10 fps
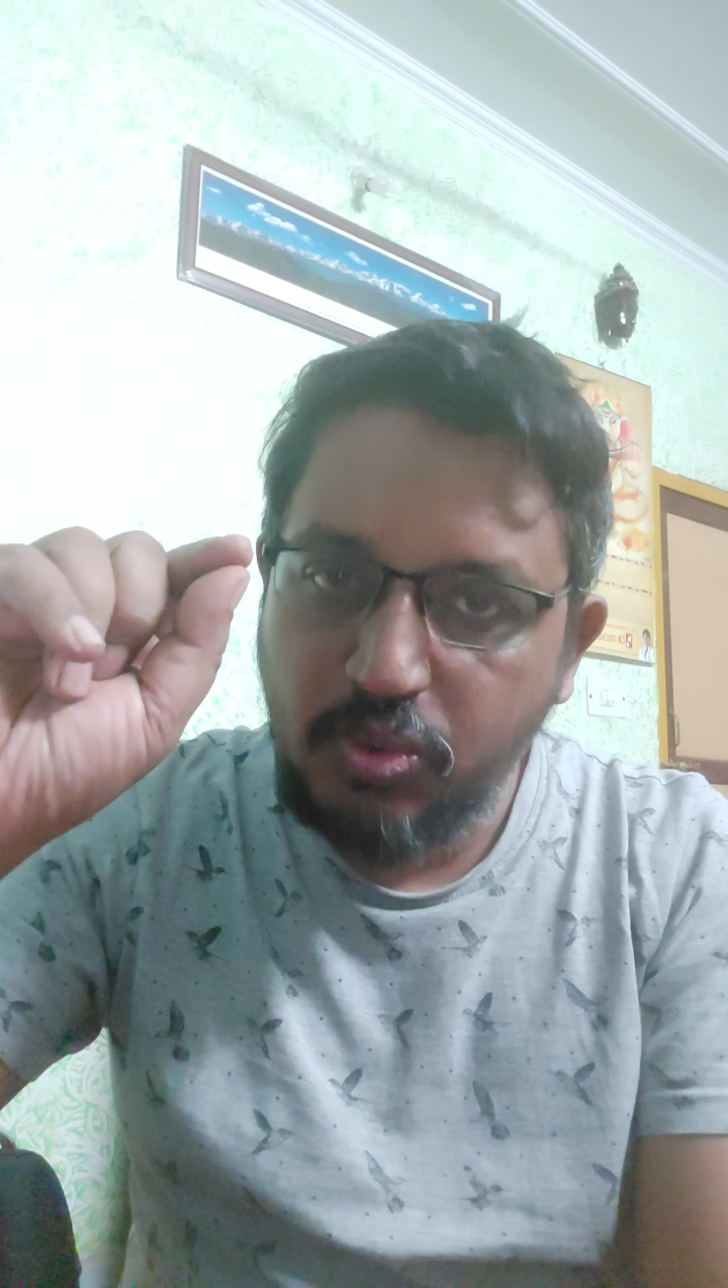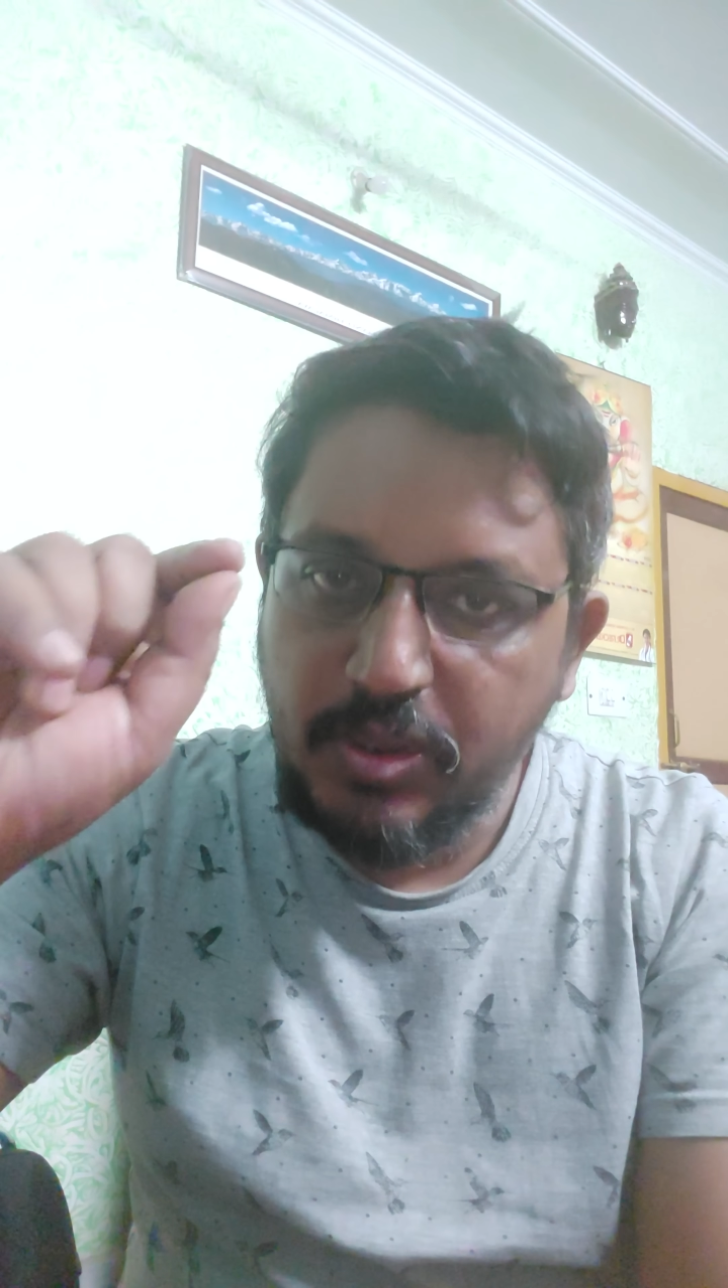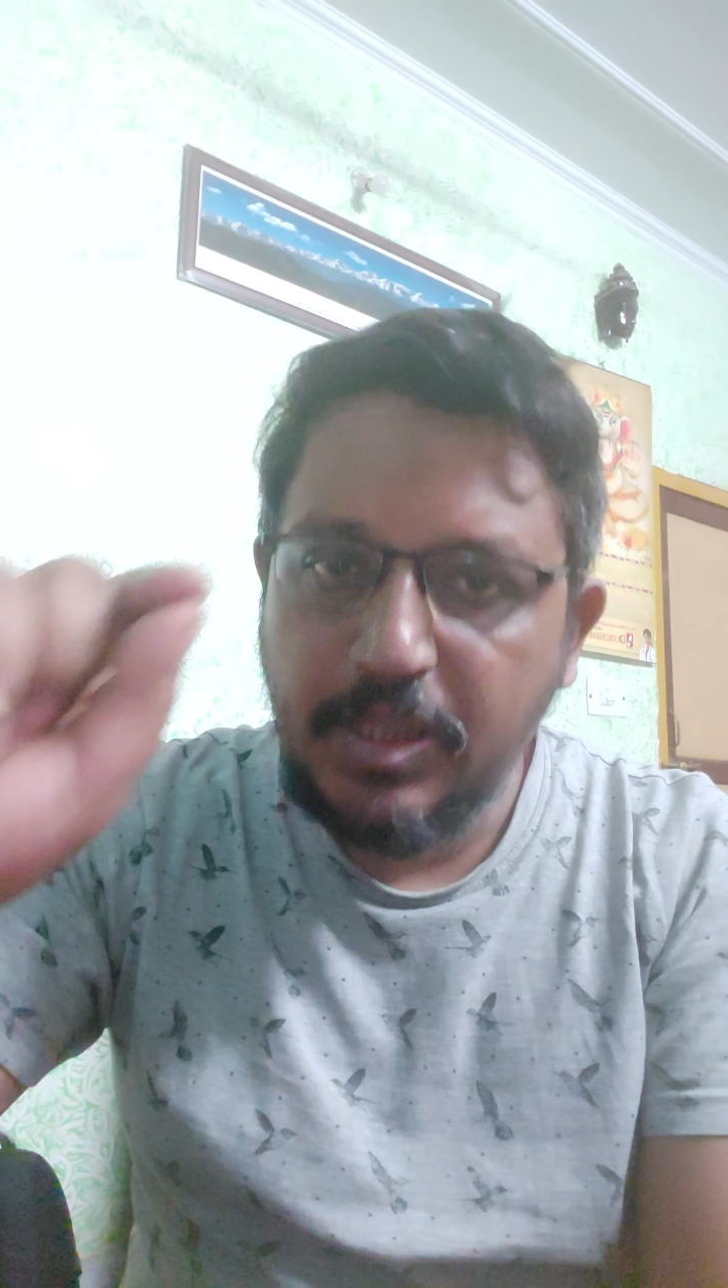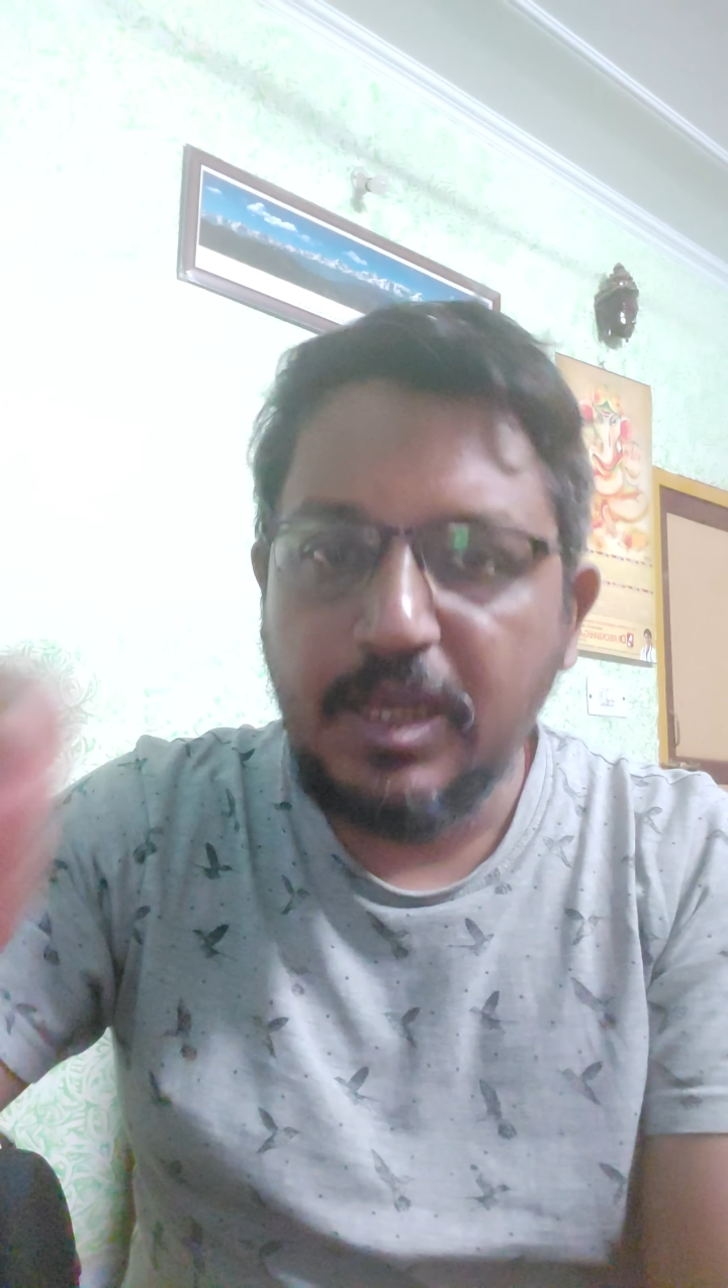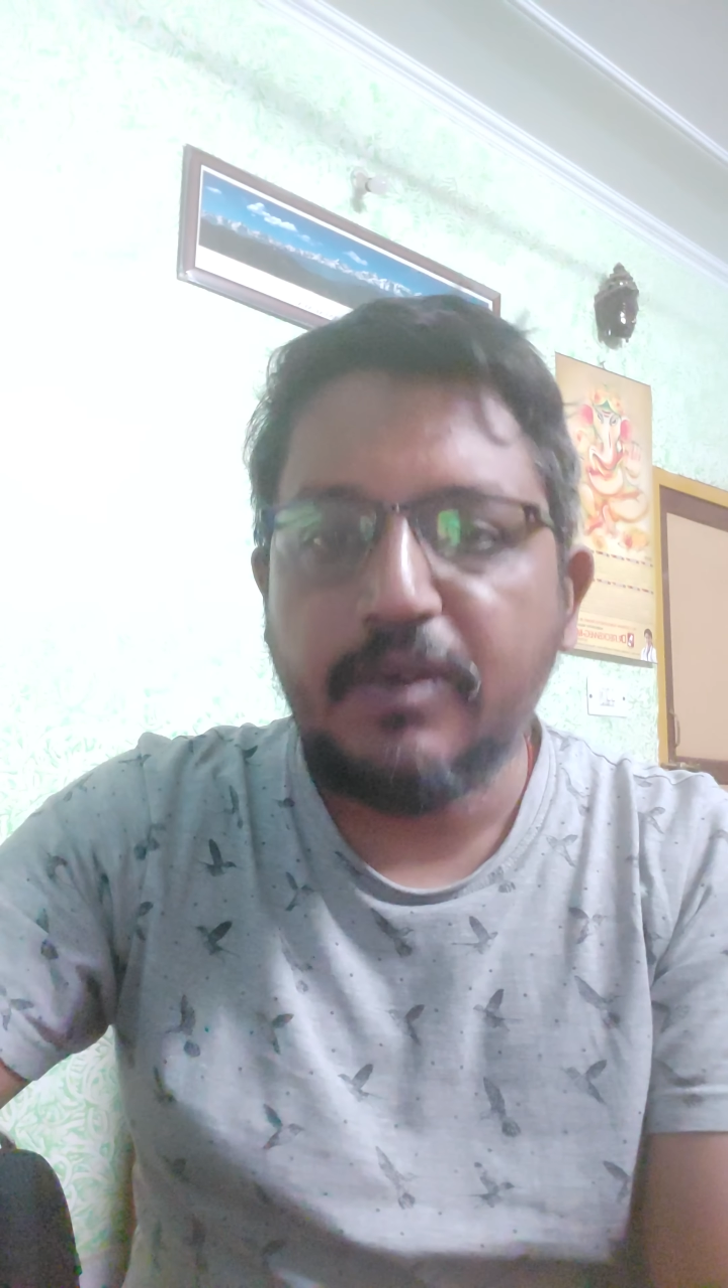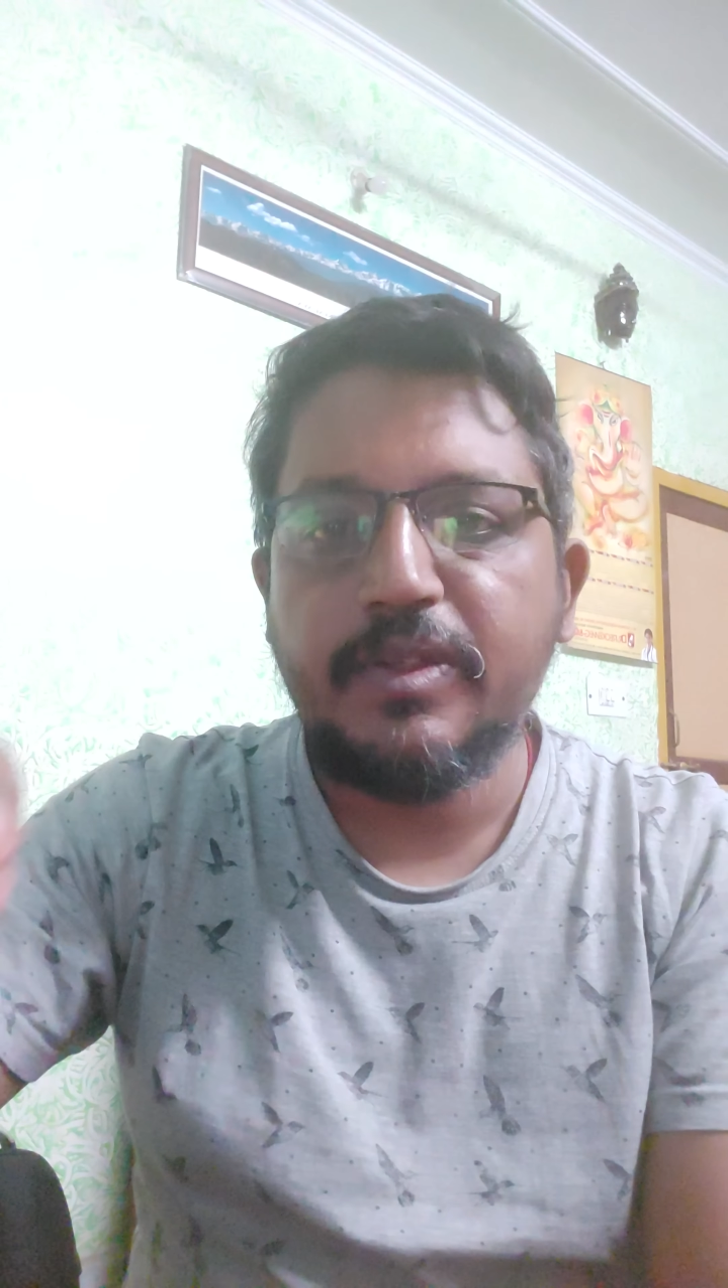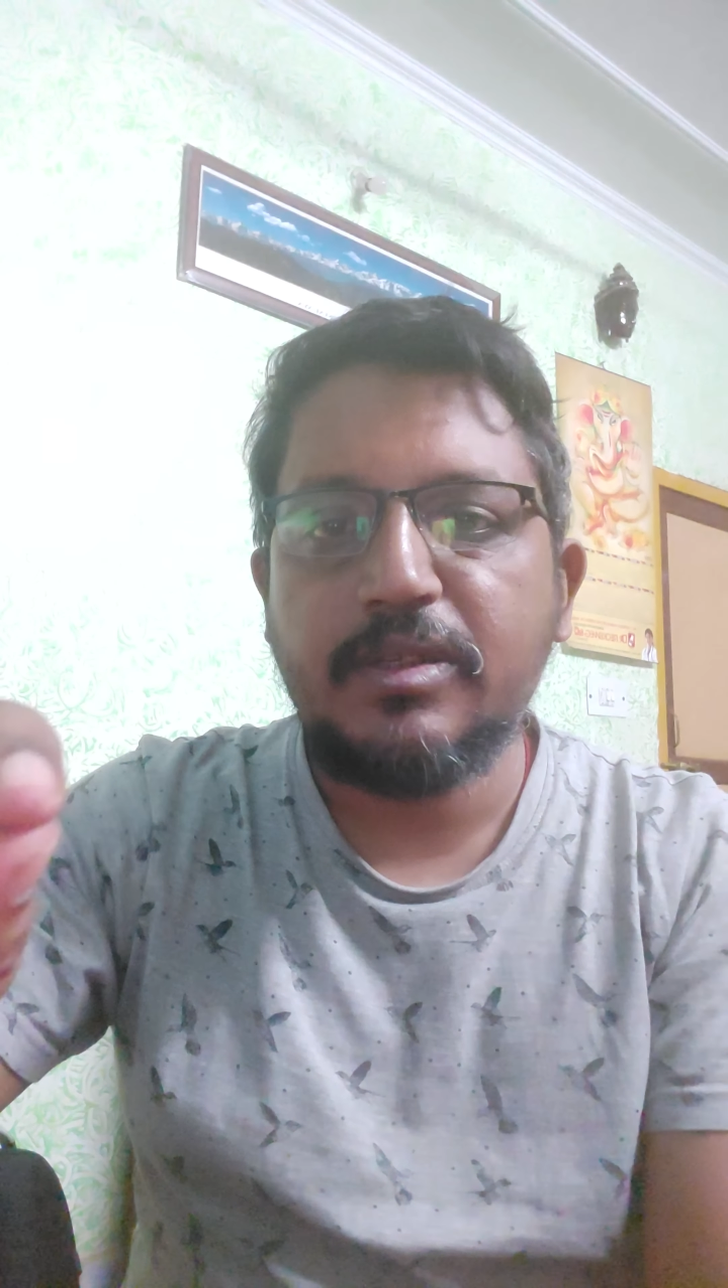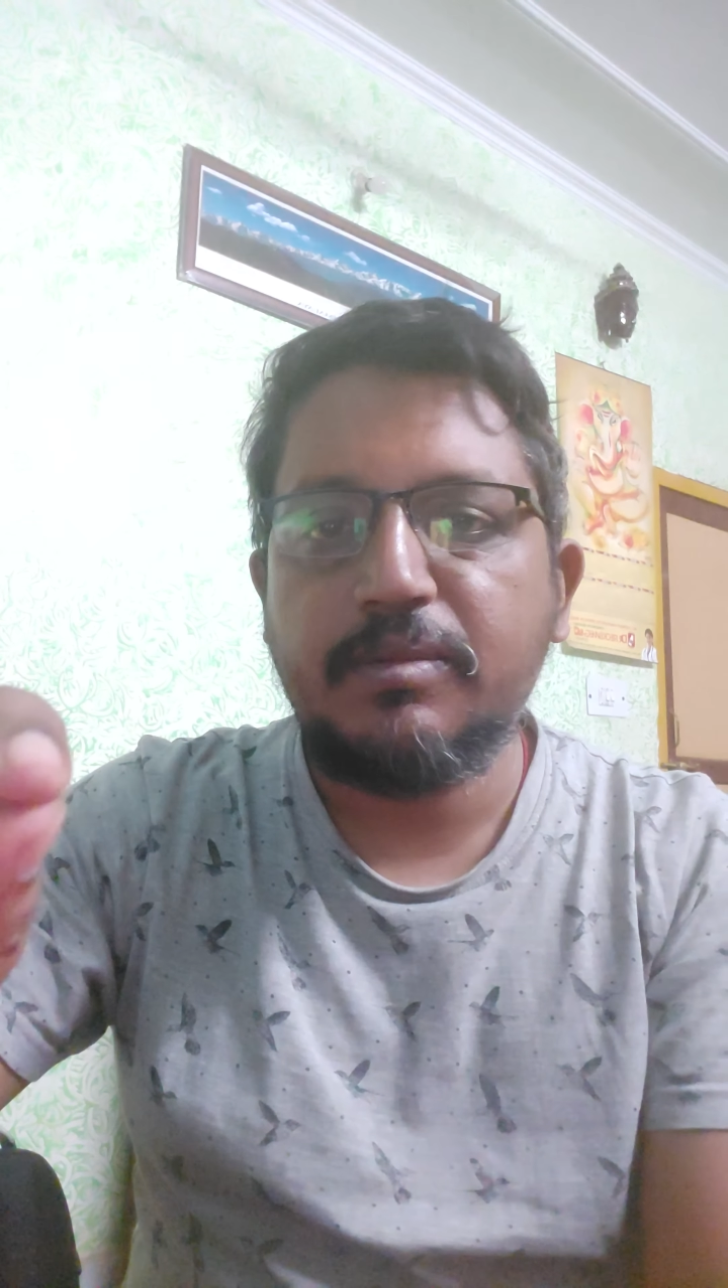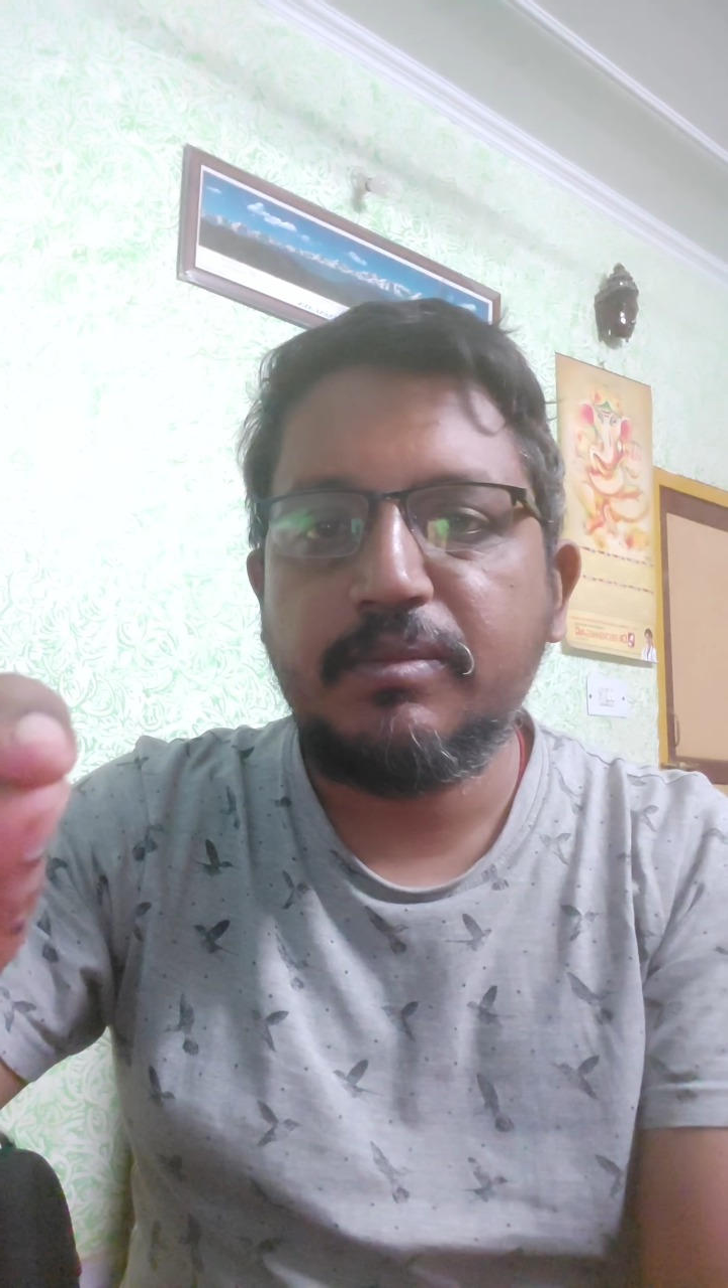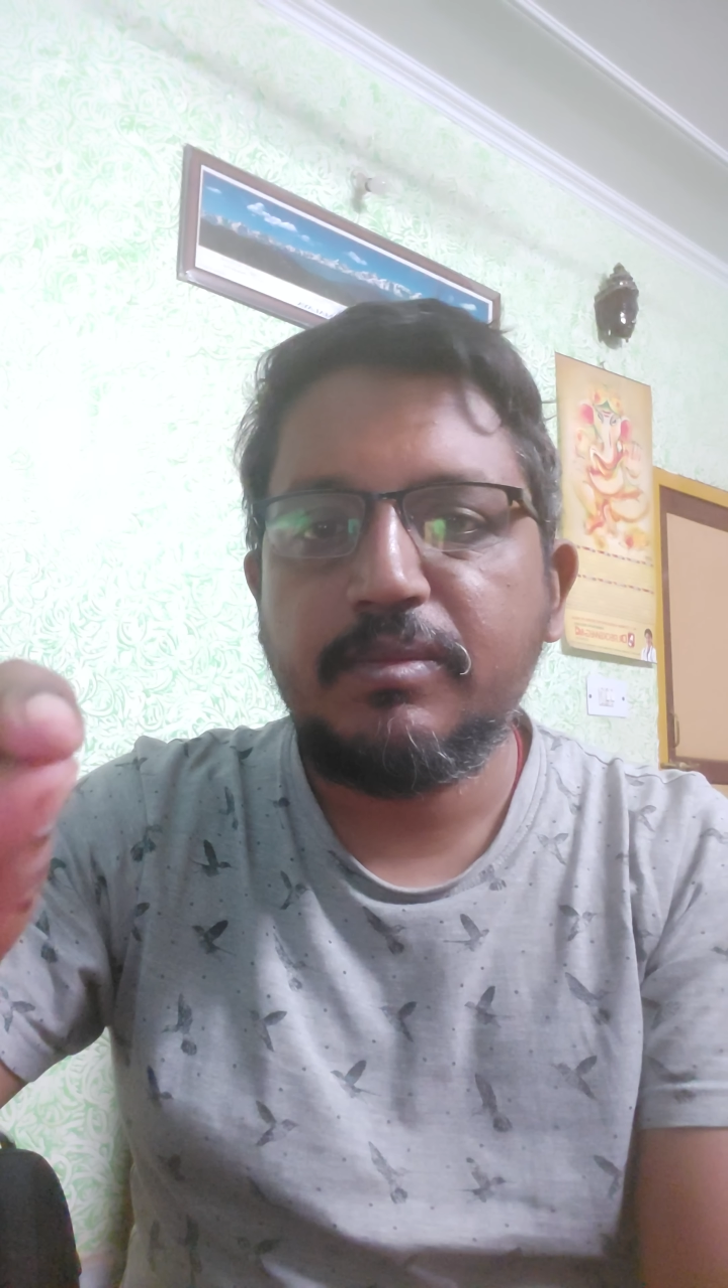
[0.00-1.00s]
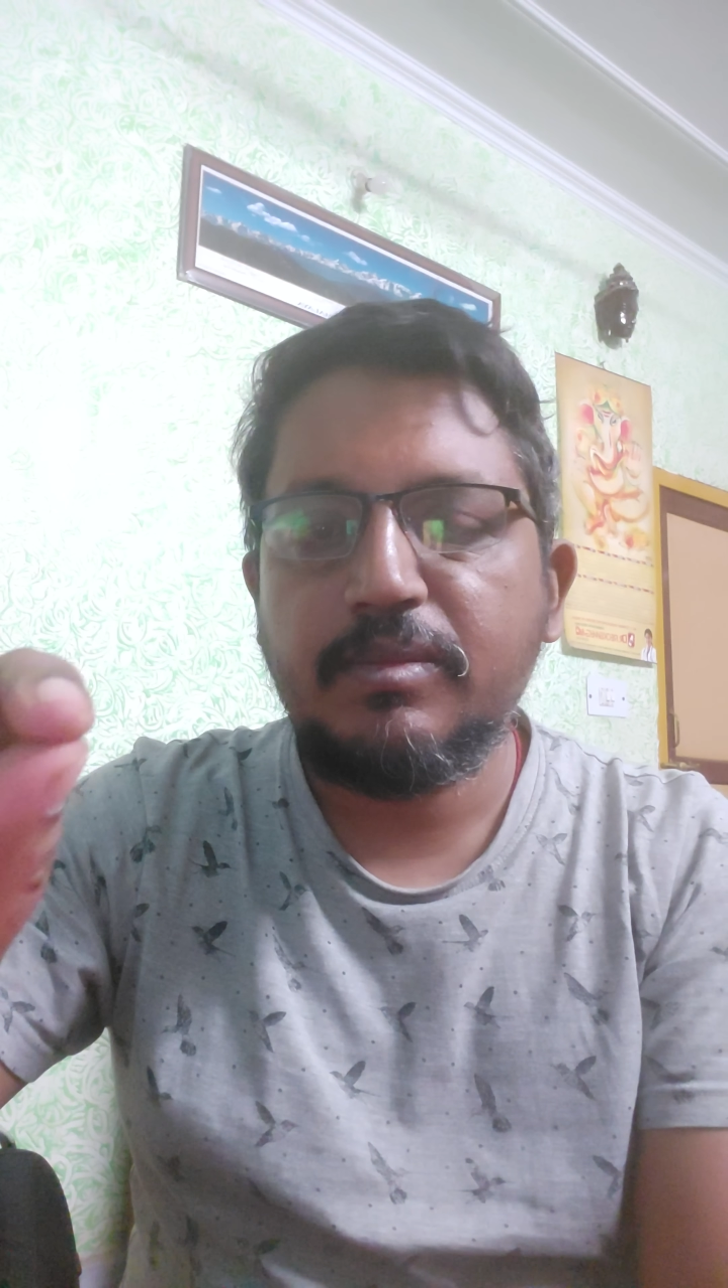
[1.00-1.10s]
doing the Kavacham,